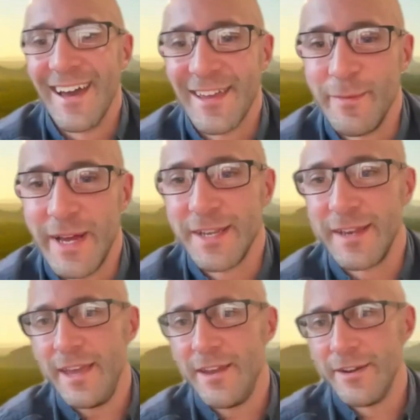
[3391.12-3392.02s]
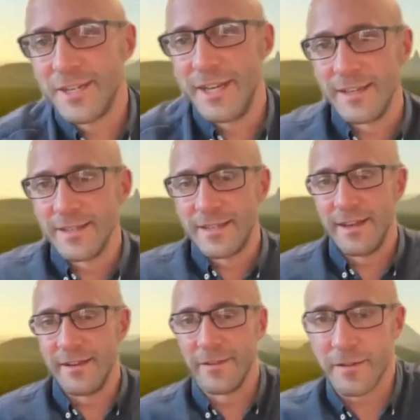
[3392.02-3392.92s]
I can imagine Kira Shigan
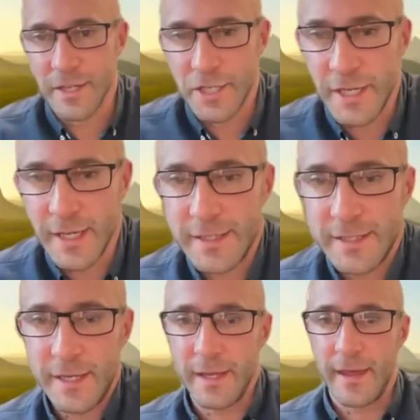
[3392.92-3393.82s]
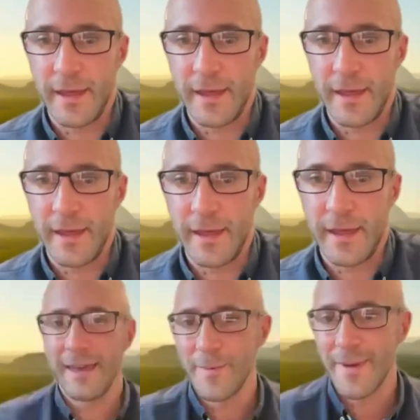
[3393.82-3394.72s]
sitting, Dr. Shigan sitting there
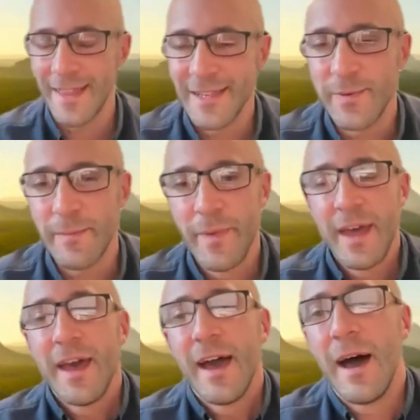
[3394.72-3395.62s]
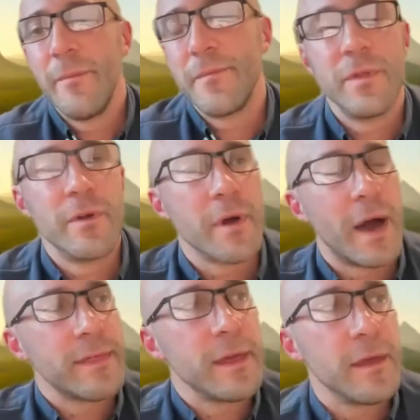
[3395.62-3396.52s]
thinking about this one. Um, look,
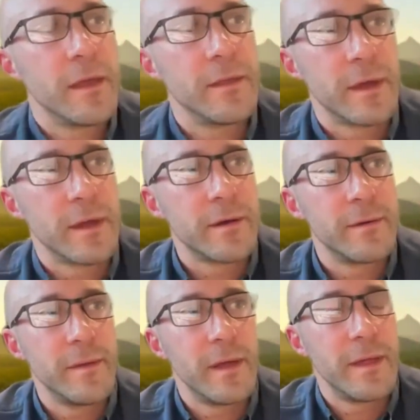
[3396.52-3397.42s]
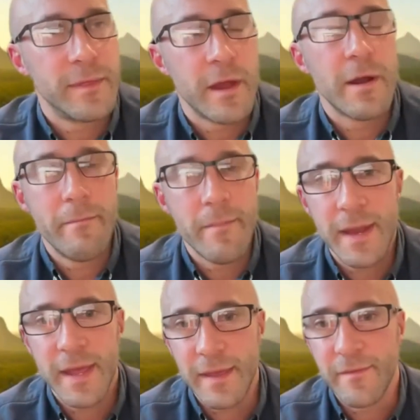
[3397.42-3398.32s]
I think there there are
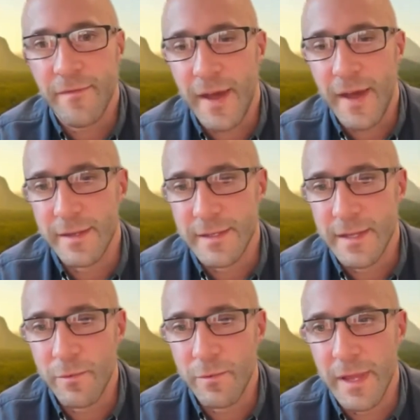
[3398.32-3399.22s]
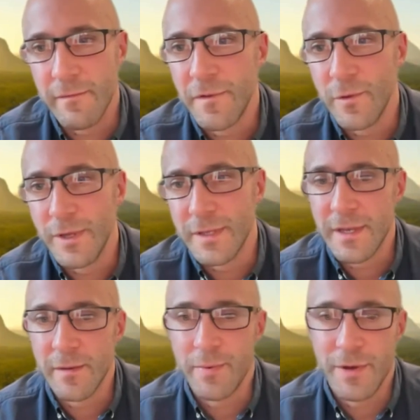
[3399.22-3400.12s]
many factors that will
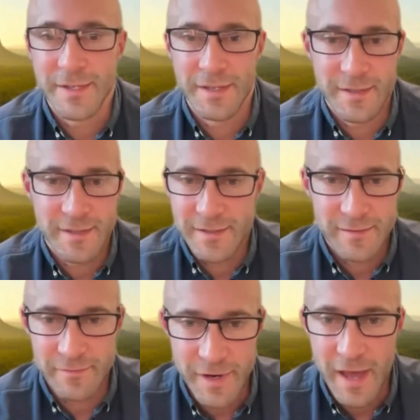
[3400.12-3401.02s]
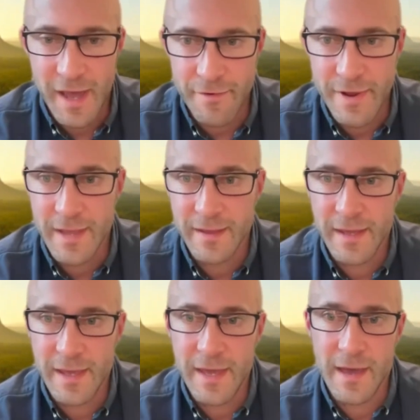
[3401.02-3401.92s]
influence a person's recovery
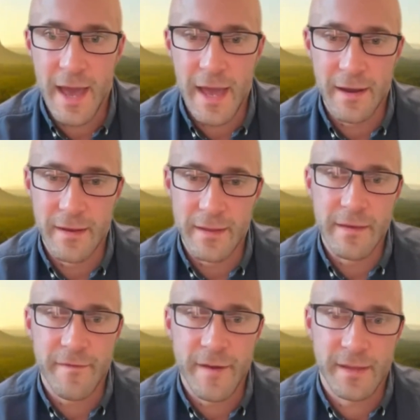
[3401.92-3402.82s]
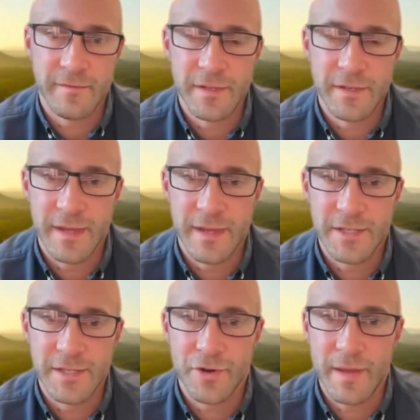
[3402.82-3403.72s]
here and the effectiveness of
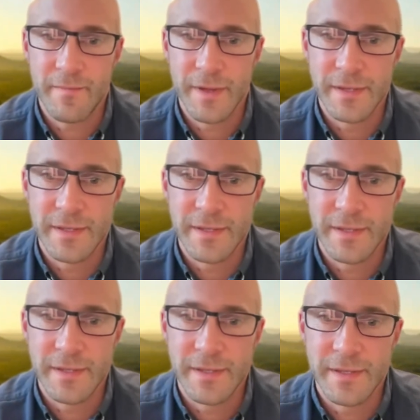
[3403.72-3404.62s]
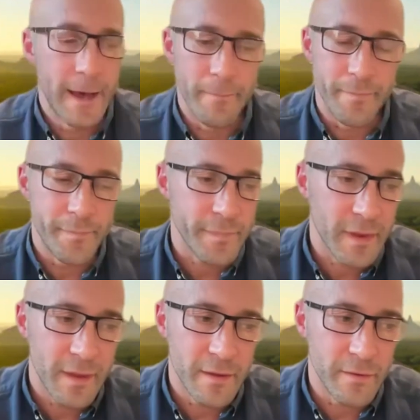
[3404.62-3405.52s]
these treatments. Um,
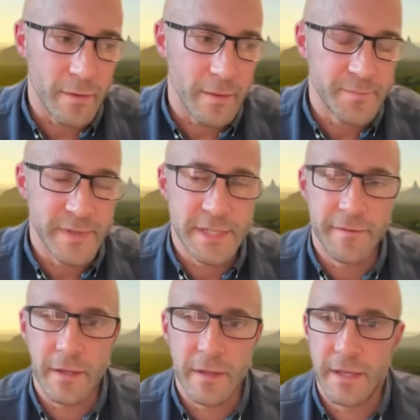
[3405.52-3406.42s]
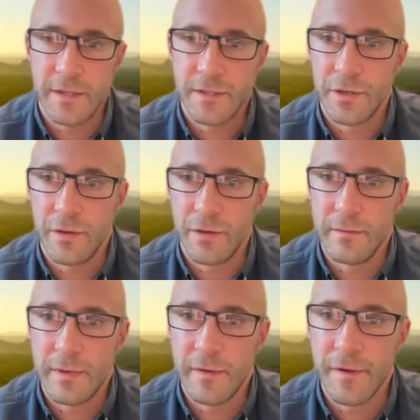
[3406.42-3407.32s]
look, specifically
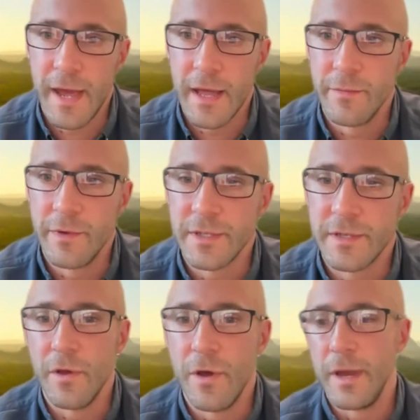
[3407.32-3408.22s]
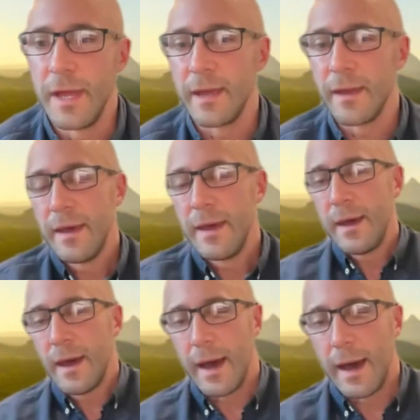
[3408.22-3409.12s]
to different elements of learning.
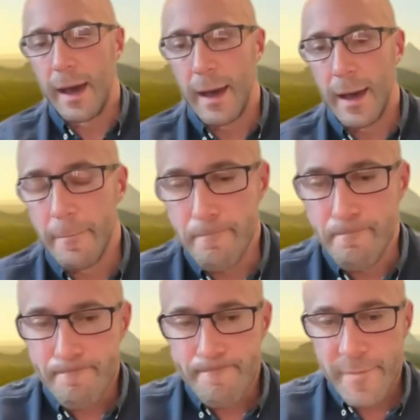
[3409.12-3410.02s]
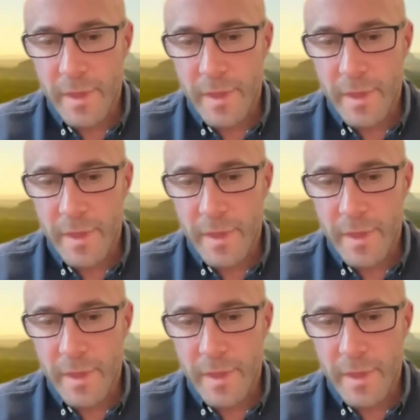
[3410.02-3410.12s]
Um,